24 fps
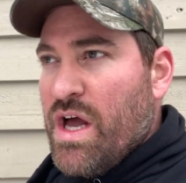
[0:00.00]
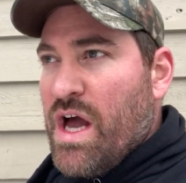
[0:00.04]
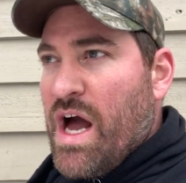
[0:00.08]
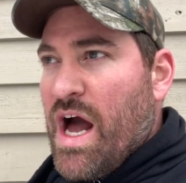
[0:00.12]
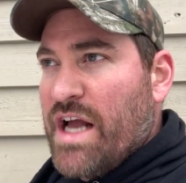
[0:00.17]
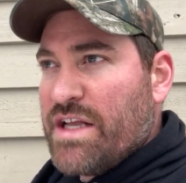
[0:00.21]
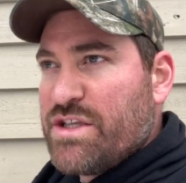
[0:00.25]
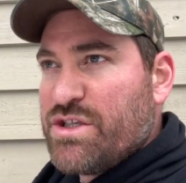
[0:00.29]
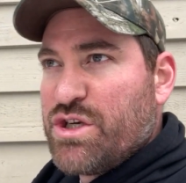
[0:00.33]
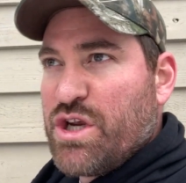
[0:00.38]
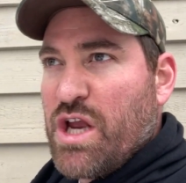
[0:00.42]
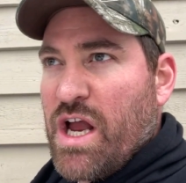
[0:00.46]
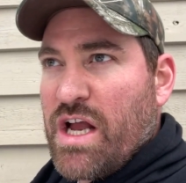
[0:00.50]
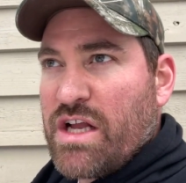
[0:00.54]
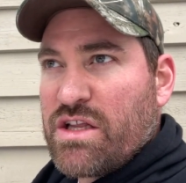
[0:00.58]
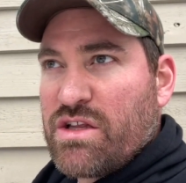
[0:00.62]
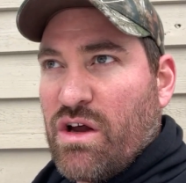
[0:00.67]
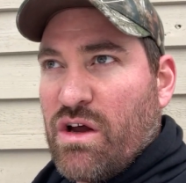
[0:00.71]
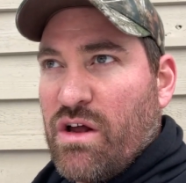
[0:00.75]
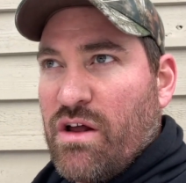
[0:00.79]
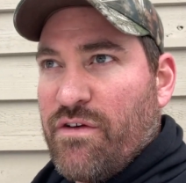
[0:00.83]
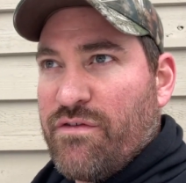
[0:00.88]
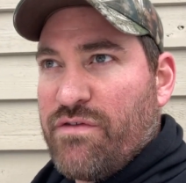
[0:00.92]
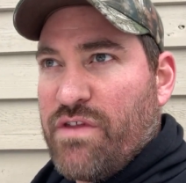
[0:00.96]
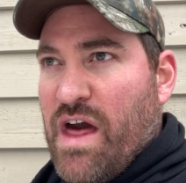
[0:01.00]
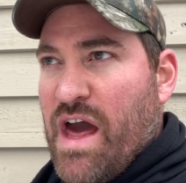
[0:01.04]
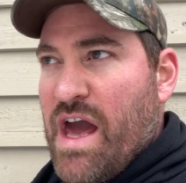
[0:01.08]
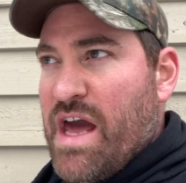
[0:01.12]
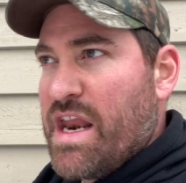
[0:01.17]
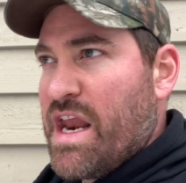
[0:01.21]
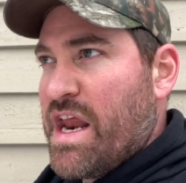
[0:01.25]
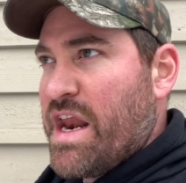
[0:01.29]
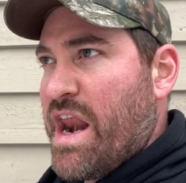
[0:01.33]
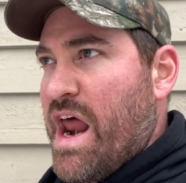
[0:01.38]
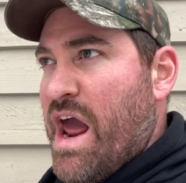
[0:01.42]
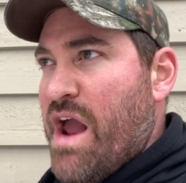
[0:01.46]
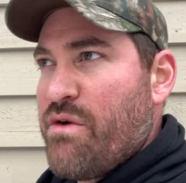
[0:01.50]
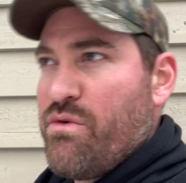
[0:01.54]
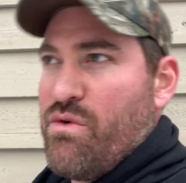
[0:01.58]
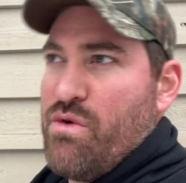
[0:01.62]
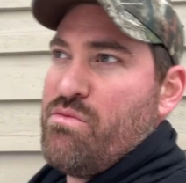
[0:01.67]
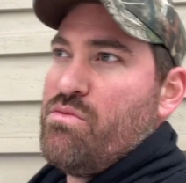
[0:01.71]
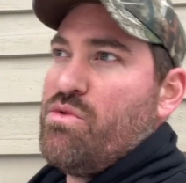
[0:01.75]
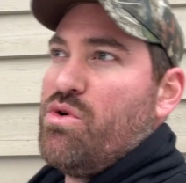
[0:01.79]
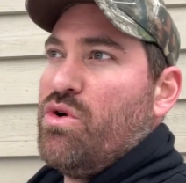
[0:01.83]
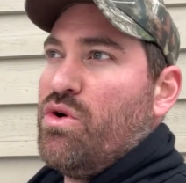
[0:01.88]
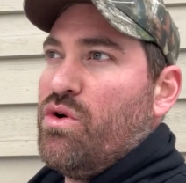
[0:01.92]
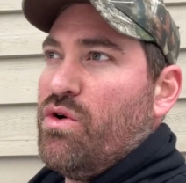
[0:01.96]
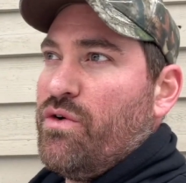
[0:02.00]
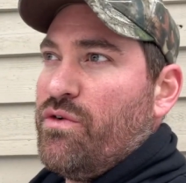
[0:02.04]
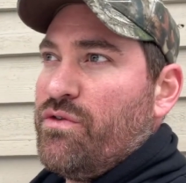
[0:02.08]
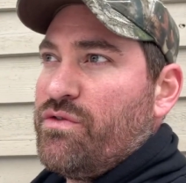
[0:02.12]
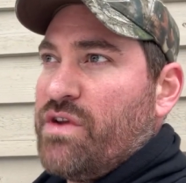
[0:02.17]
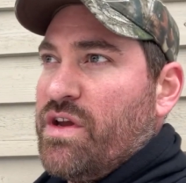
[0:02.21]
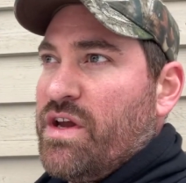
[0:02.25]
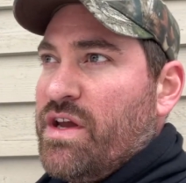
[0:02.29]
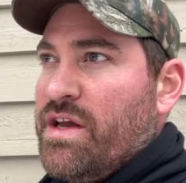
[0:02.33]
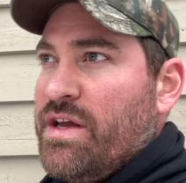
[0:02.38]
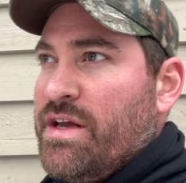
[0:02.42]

I checked all of that, and I removed